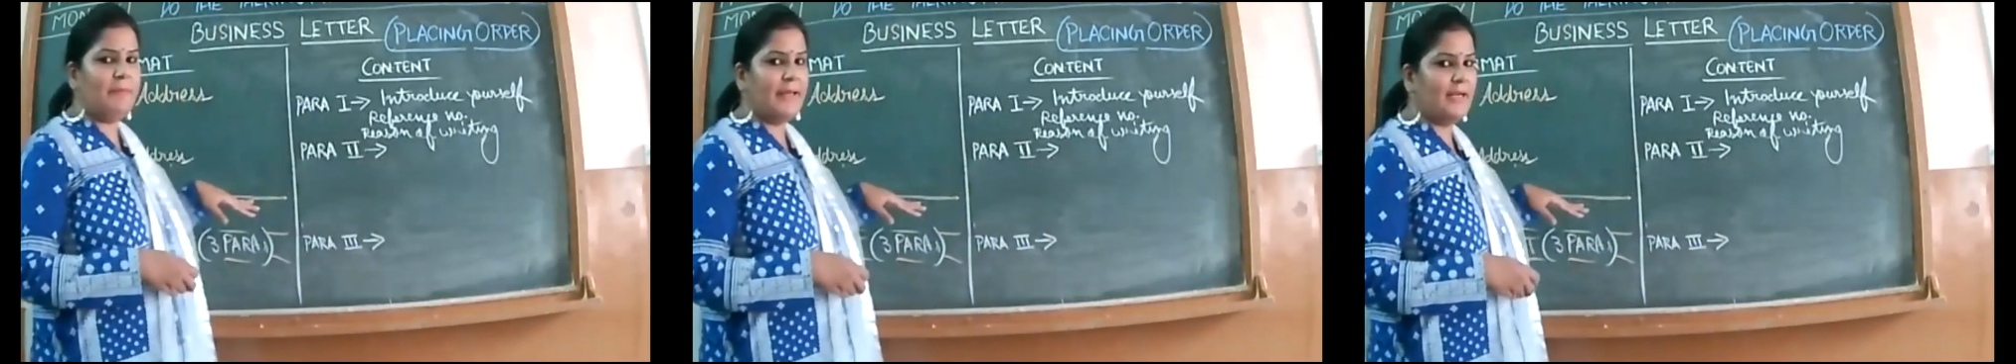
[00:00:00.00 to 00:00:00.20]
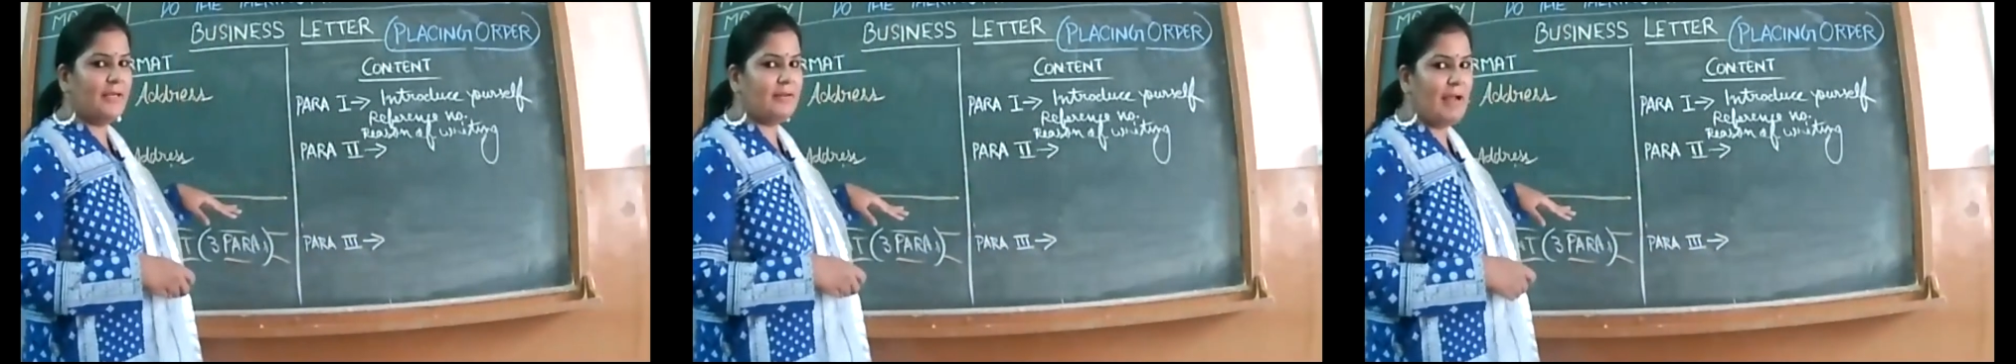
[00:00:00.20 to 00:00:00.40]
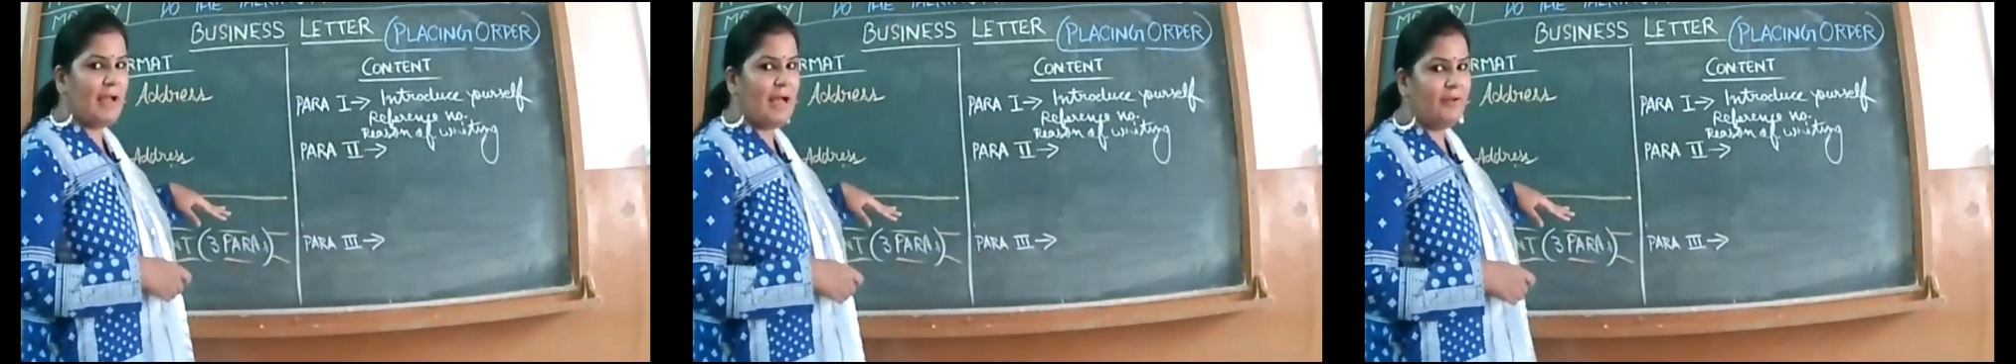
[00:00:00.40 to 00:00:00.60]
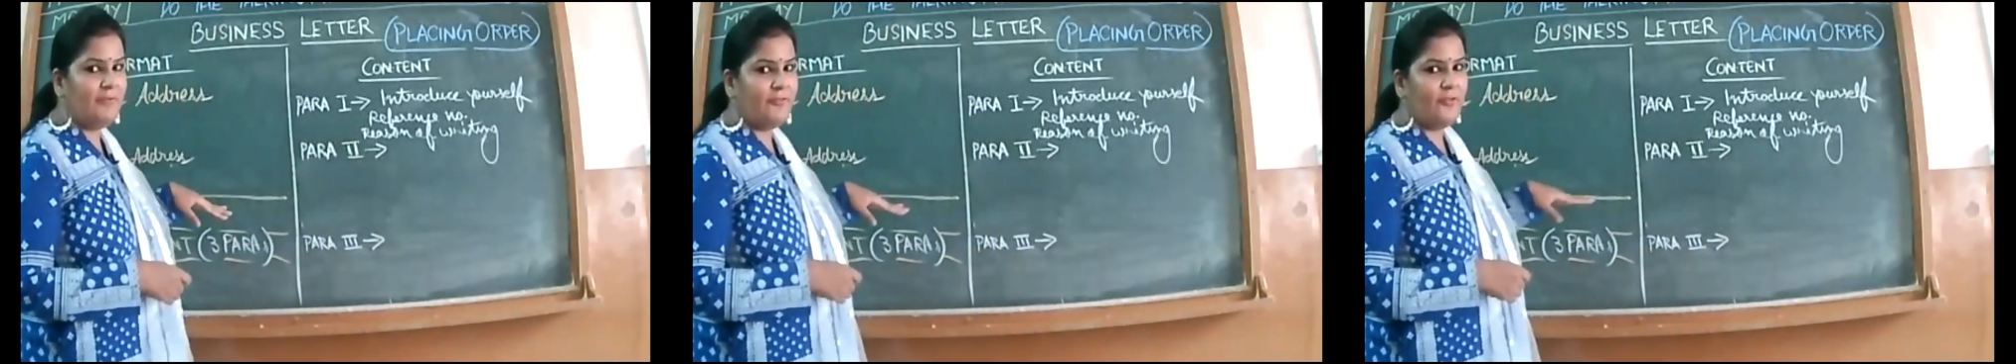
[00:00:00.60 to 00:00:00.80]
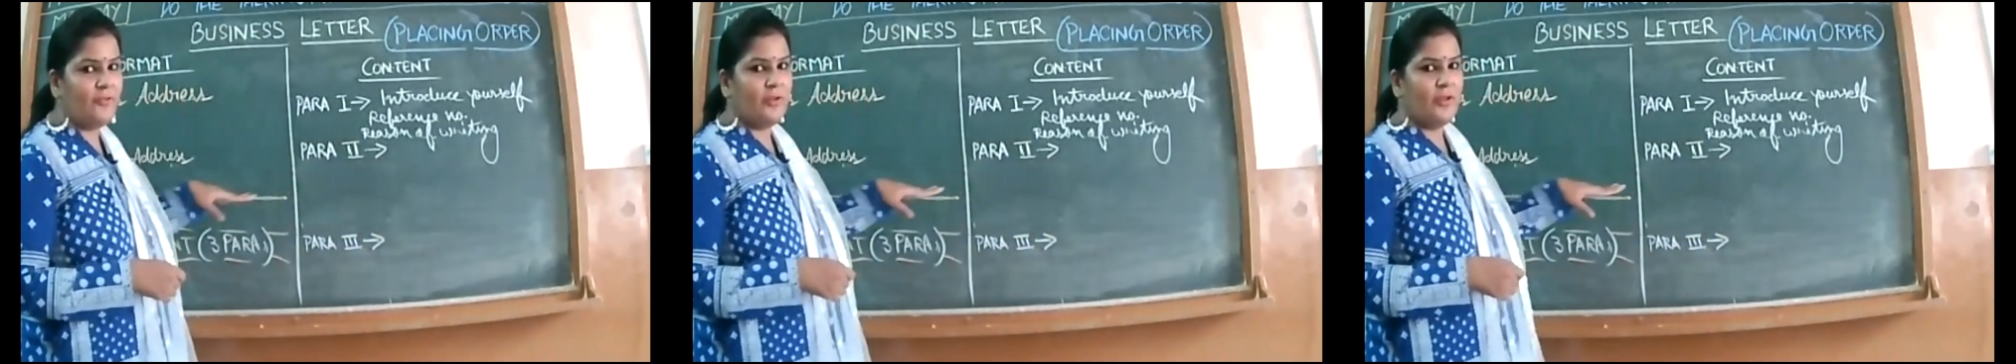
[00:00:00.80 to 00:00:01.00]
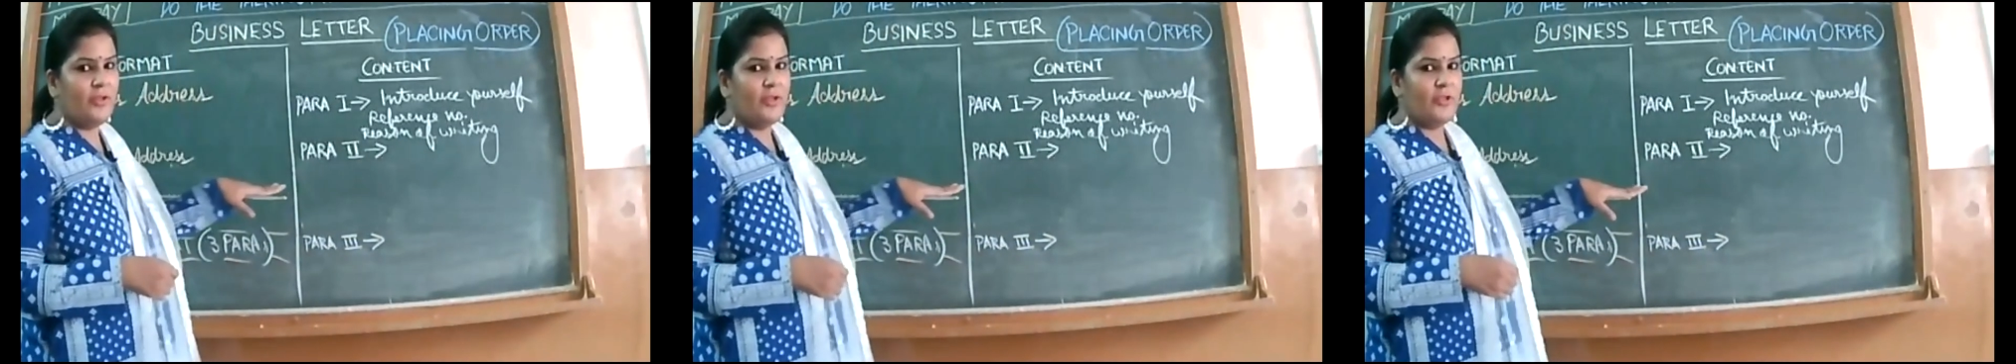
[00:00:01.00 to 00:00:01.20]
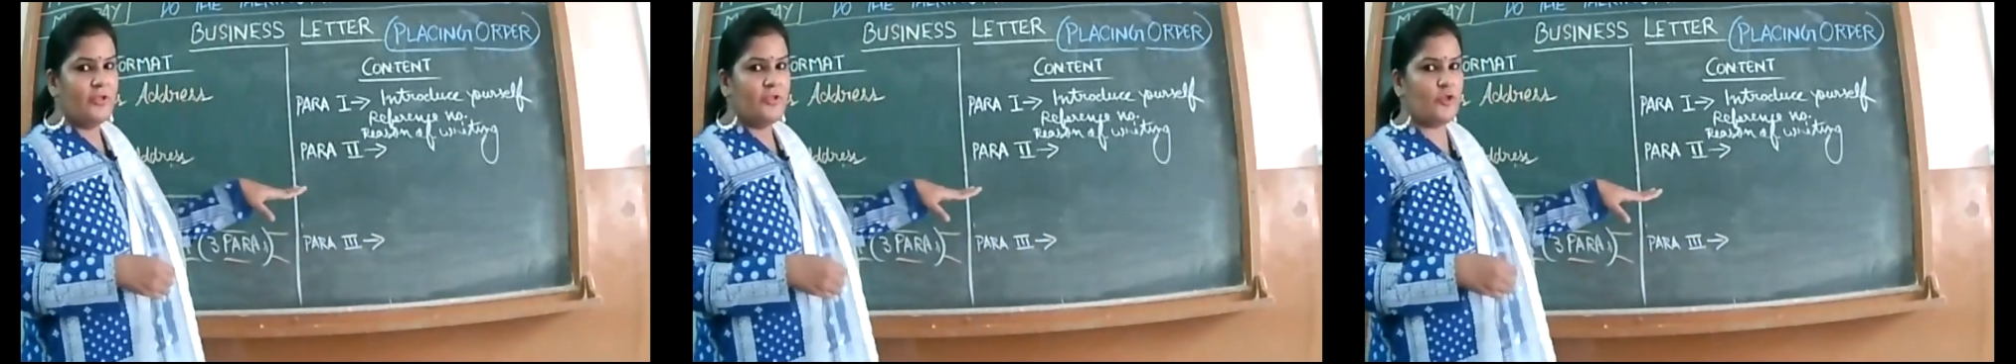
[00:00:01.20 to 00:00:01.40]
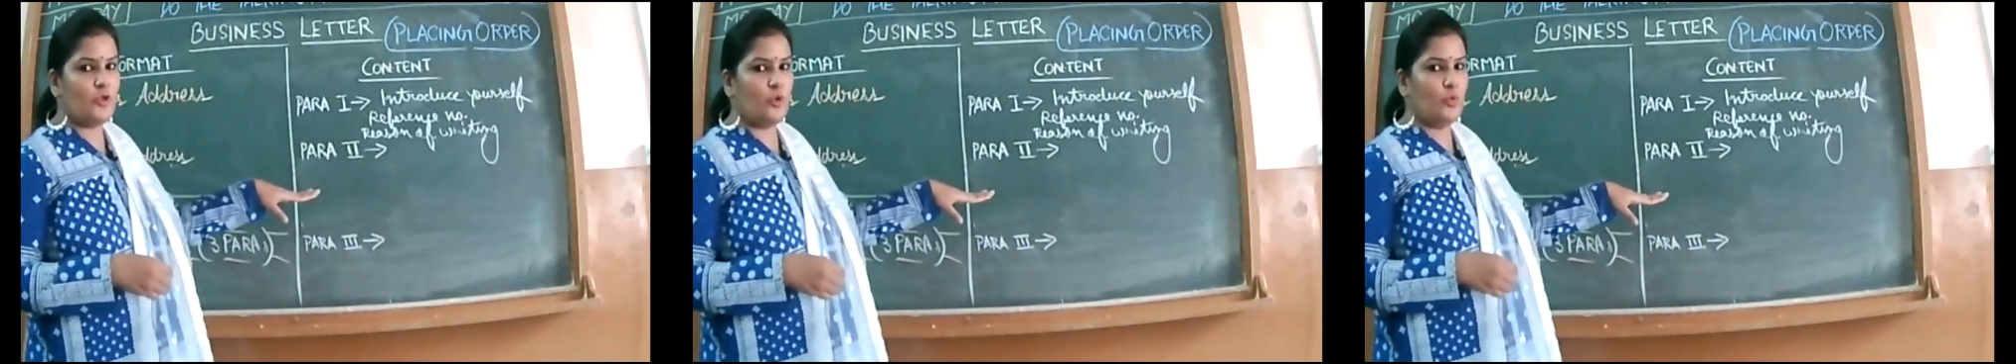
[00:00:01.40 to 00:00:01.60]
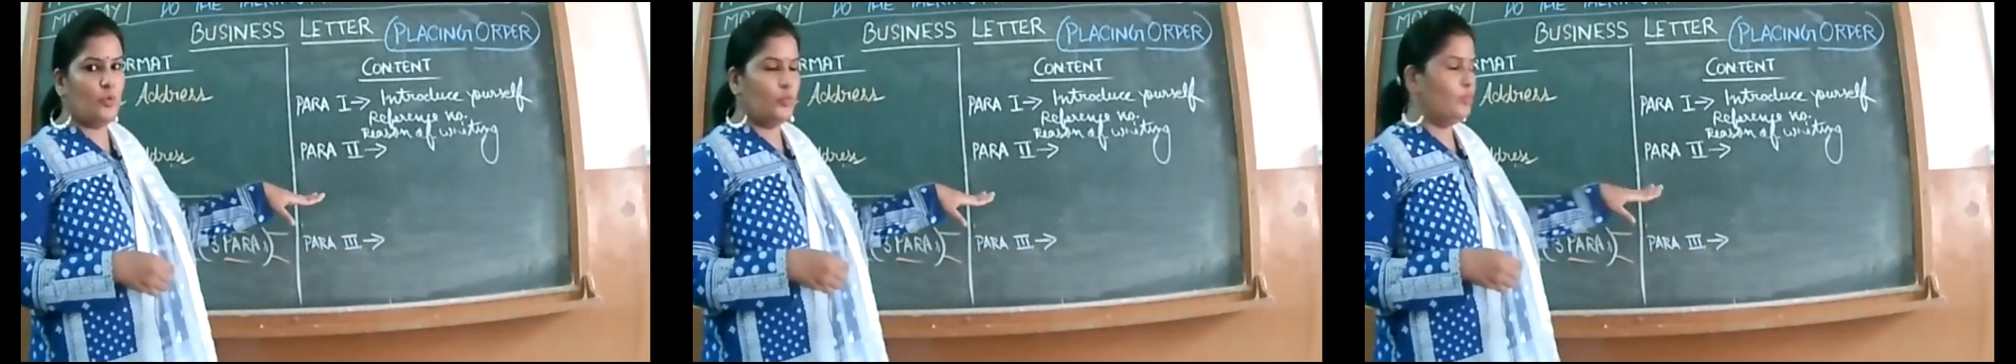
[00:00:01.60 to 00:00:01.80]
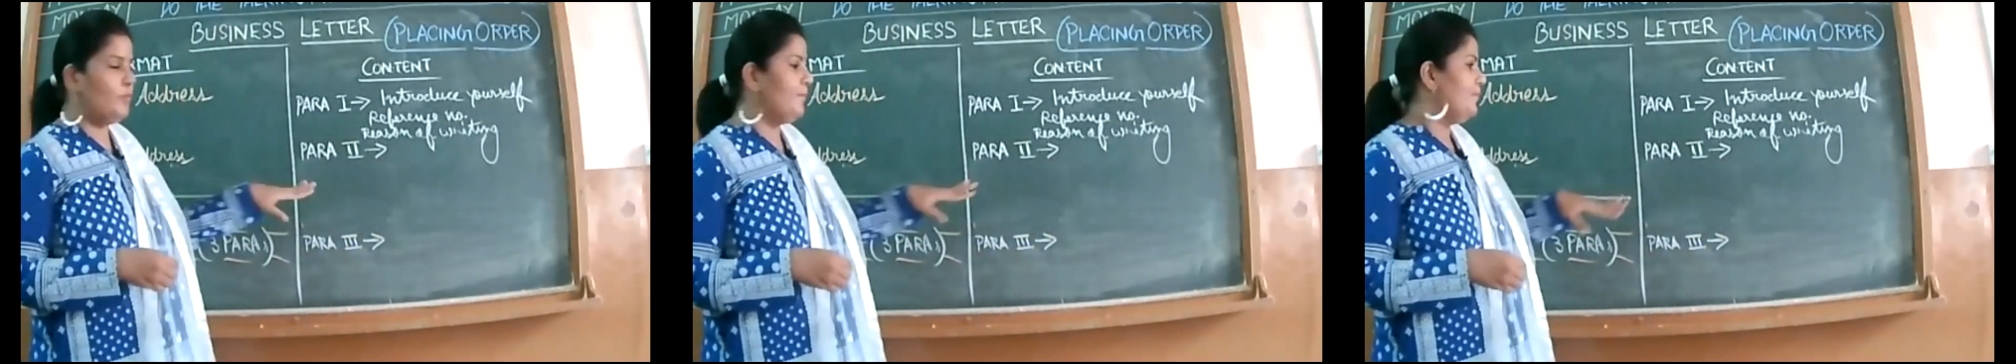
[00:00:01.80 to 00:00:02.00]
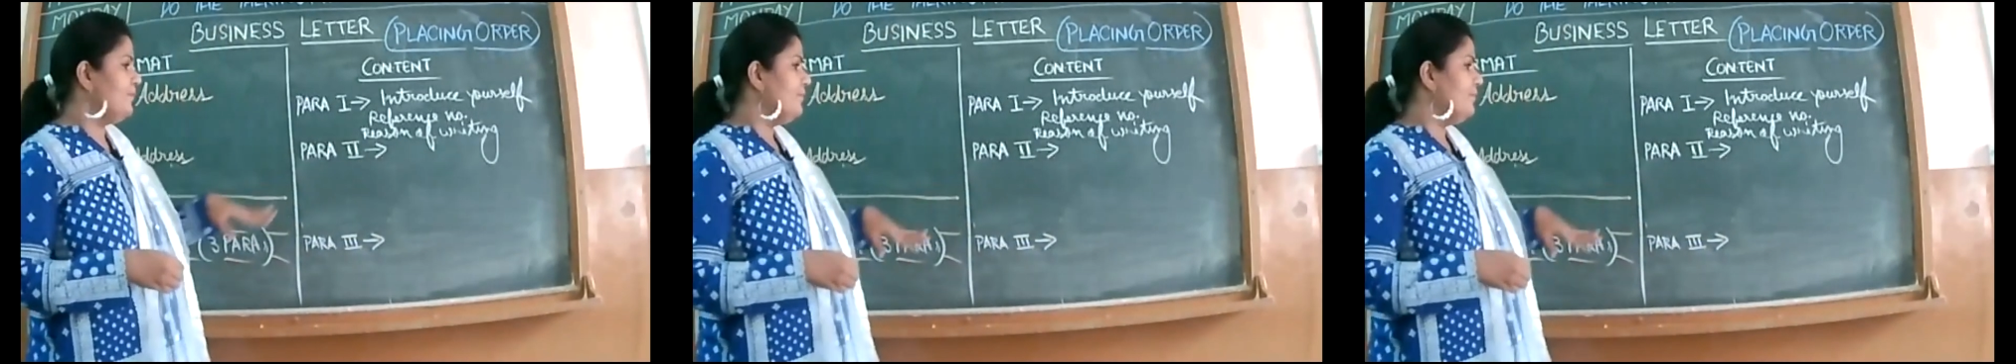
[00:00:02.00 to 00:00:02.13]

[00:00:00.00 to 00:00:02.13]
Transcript: paragraph 2.